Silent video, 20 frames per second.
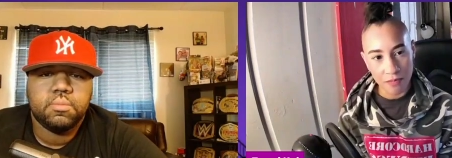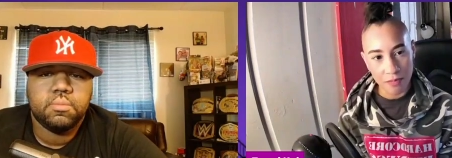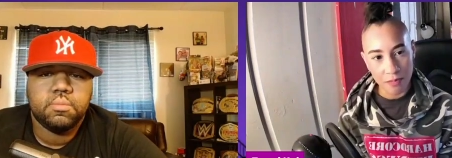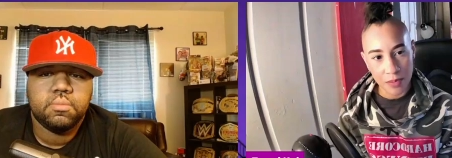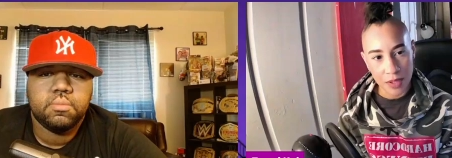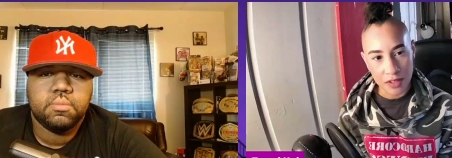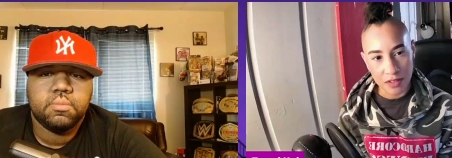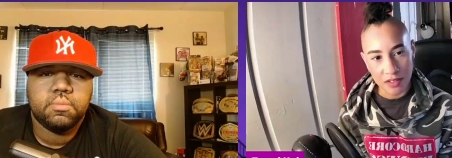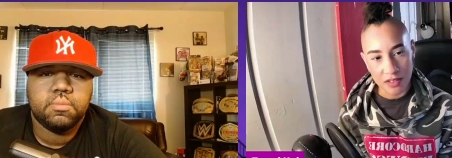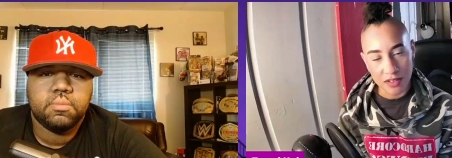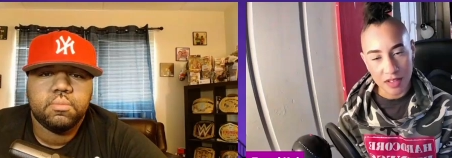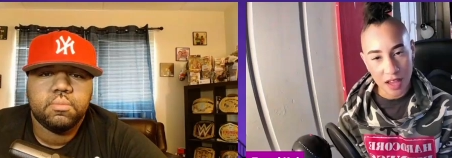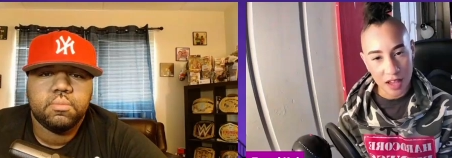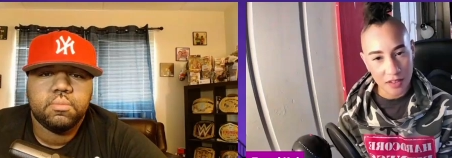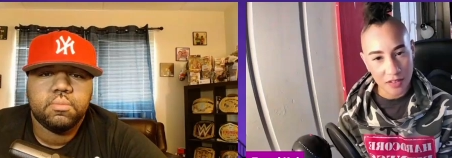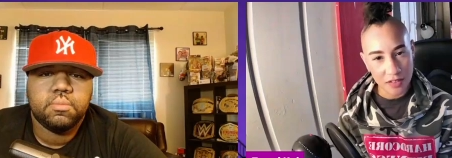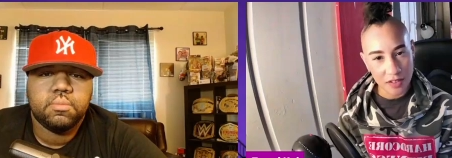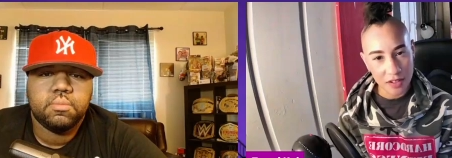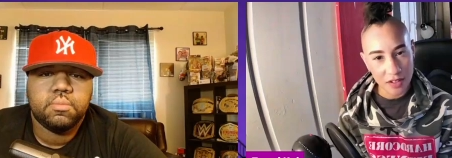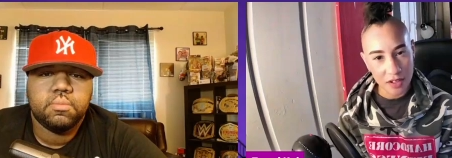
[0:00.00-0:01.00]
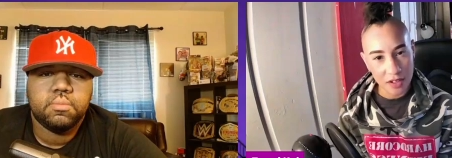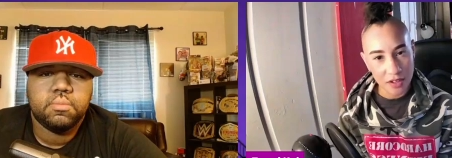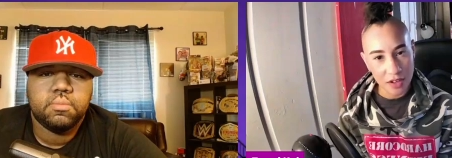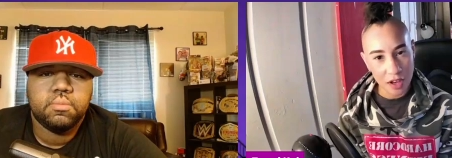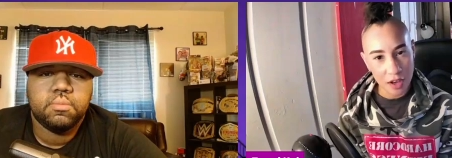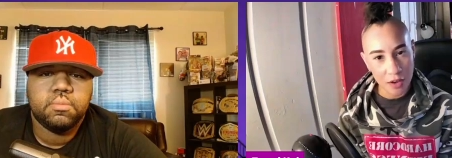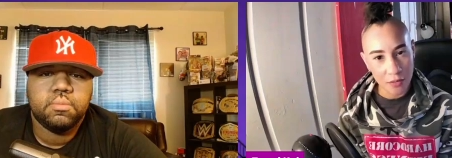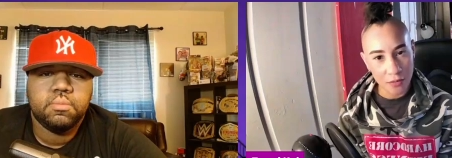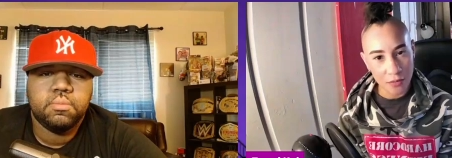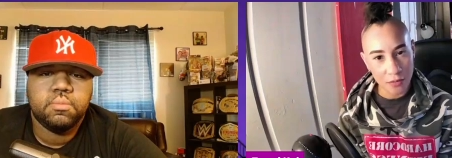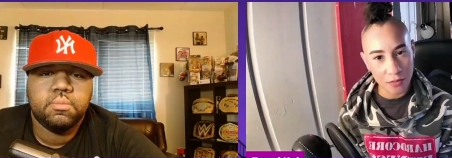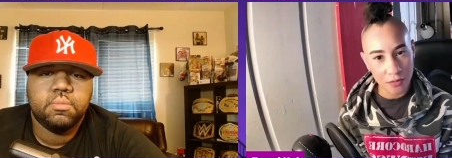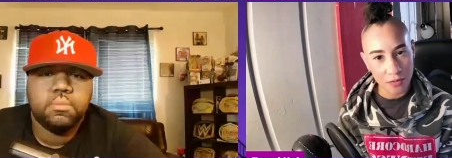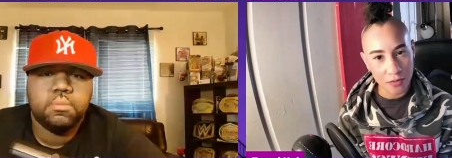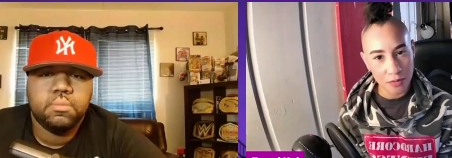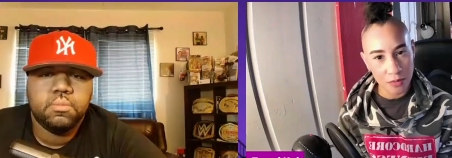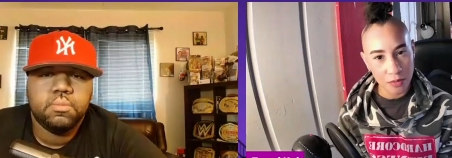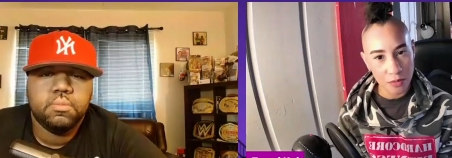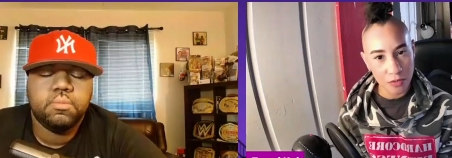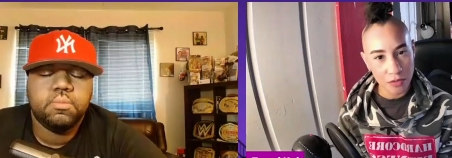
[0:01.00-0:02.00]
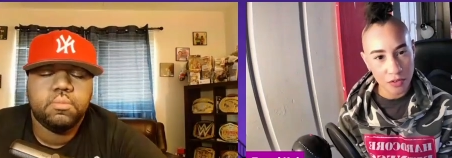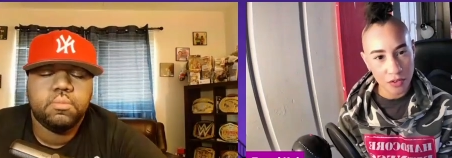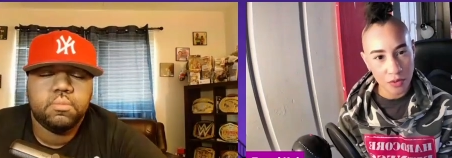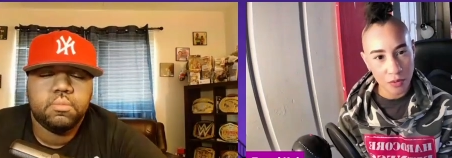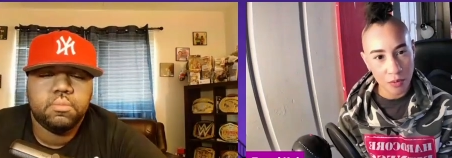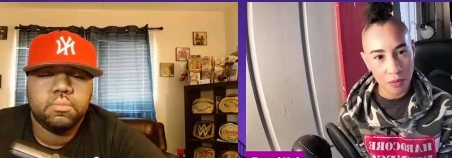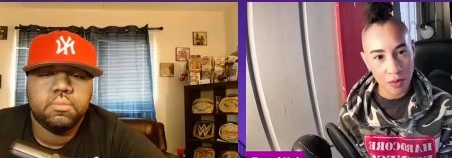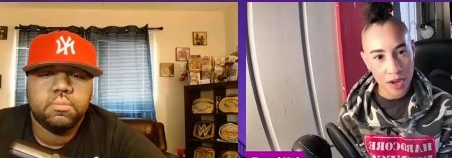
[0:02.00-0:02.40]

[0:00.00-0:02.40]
Speaker 1: been tested enough to mm-hmm.